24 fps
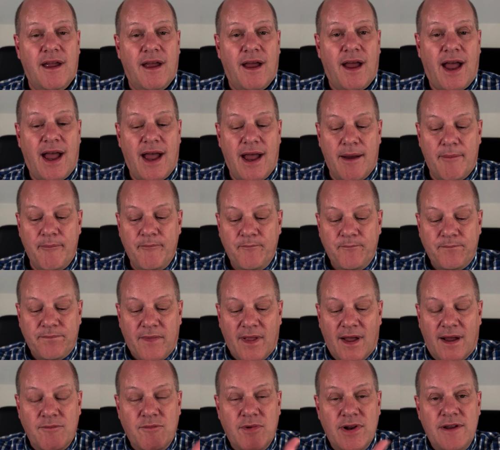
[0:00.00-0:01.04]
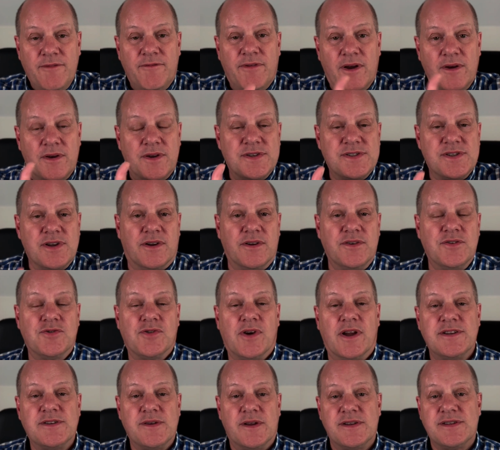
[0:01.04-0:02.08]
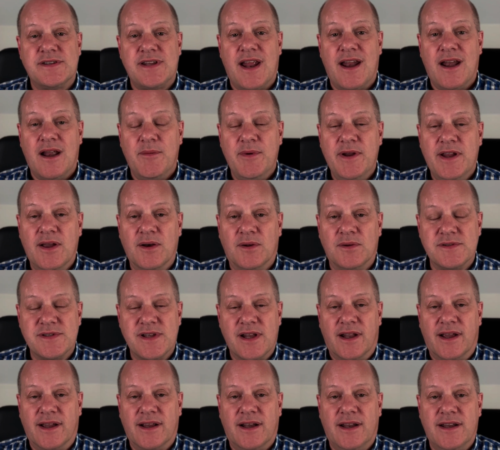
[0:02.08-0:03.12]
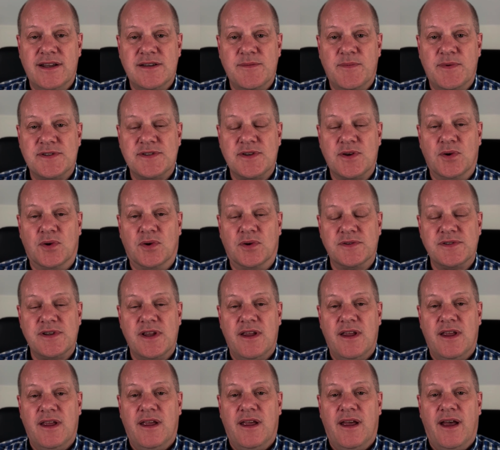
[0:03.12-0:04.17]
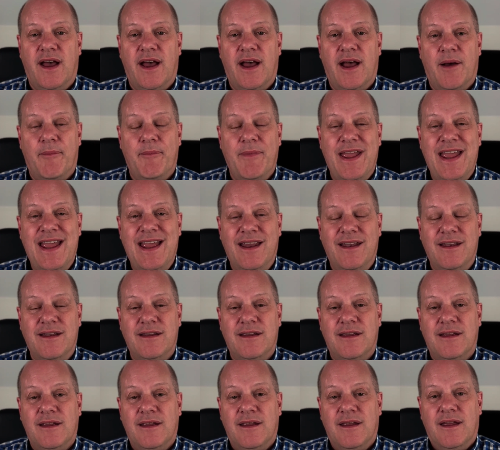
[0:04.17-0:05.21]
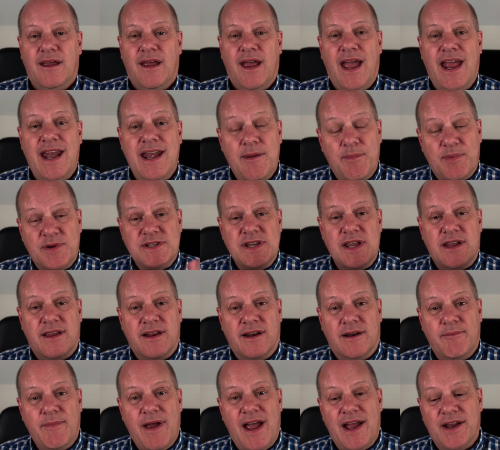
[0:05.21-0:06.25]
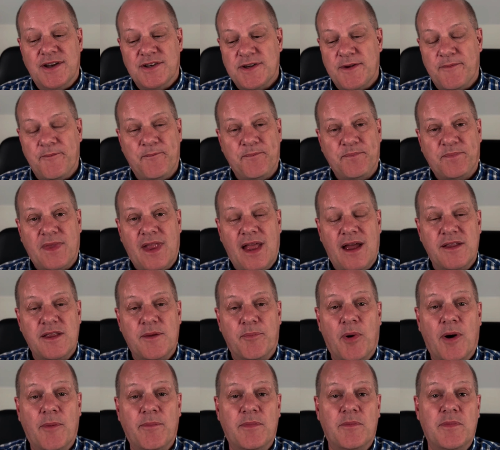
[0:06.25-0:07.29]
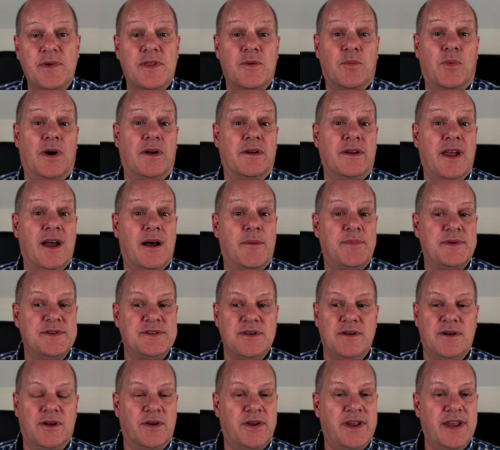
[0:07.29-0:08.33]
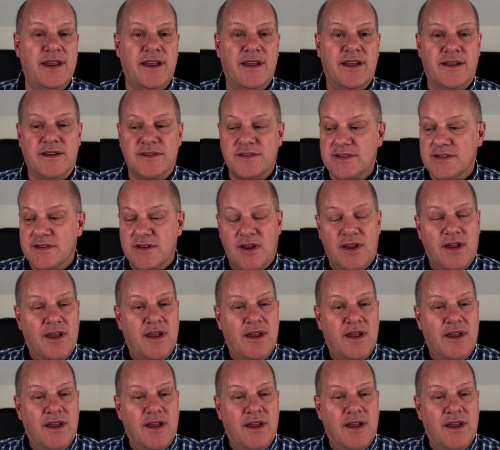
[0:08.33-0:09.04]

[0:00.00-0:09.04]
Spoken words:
I'm really focused on trying to understand how many goals are likely to be scored in any particular match. Now, the problem with the World Cup is you're looking at